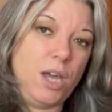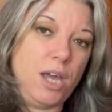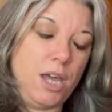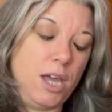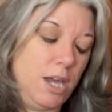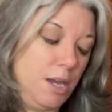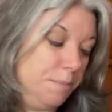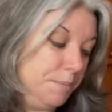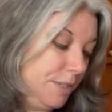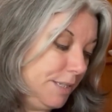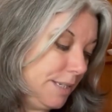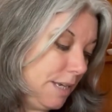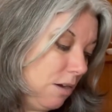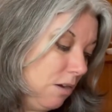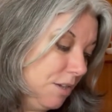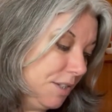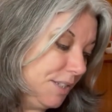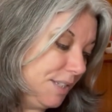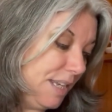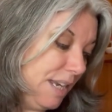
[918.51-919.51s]
herbs that
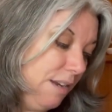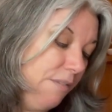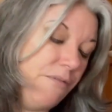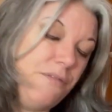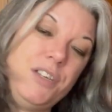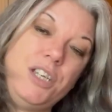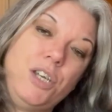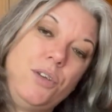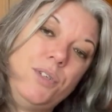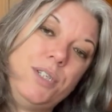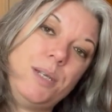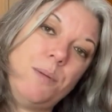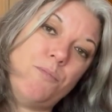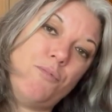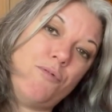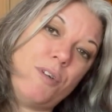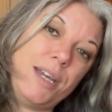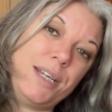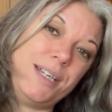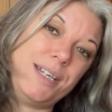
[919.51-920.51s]
are safe for use in
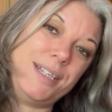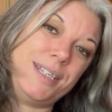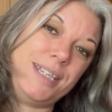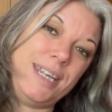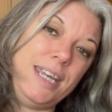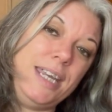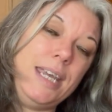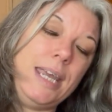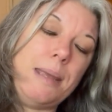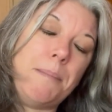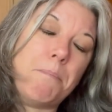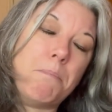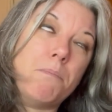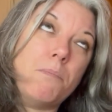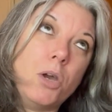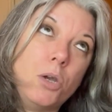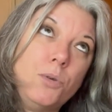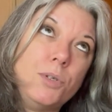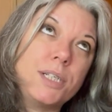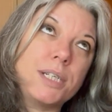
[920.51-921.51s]
pregnancy in
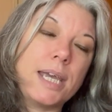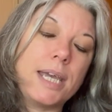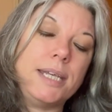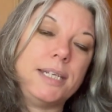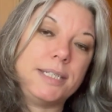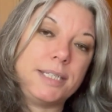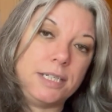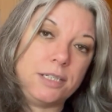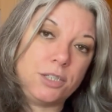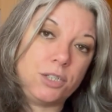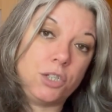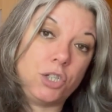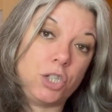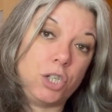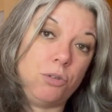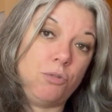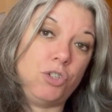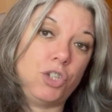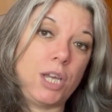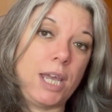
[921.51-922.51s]
most cases, so
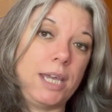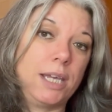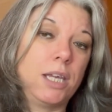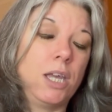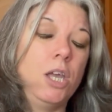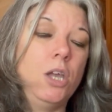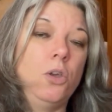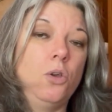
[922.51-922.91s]
do check